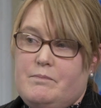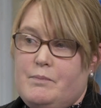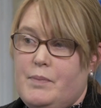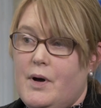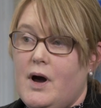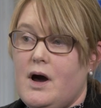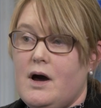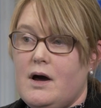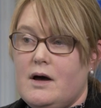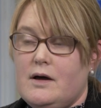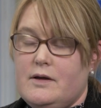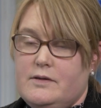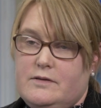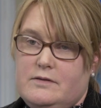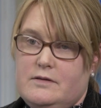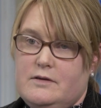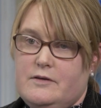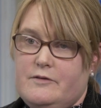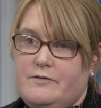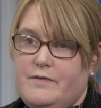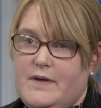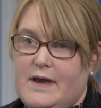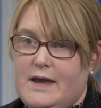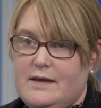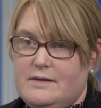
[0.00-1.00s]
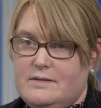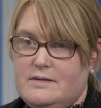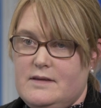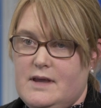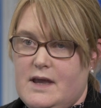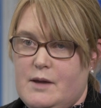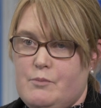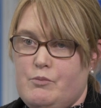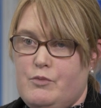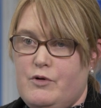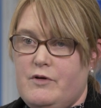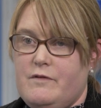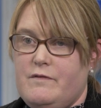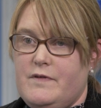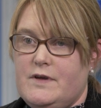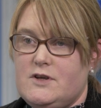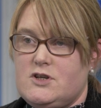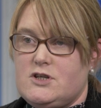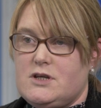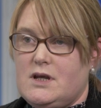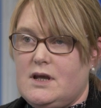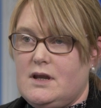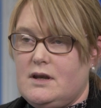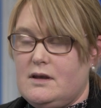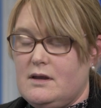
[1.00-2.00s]
part of SEN
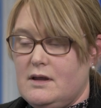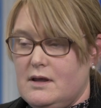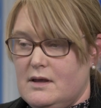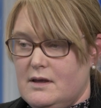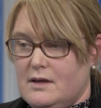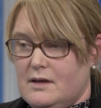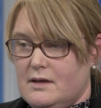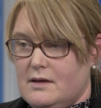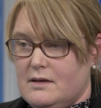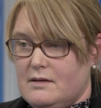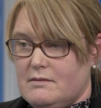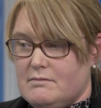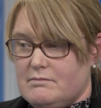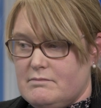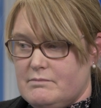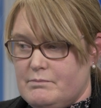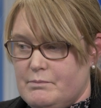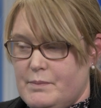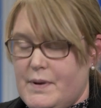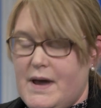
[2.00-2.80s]
provision,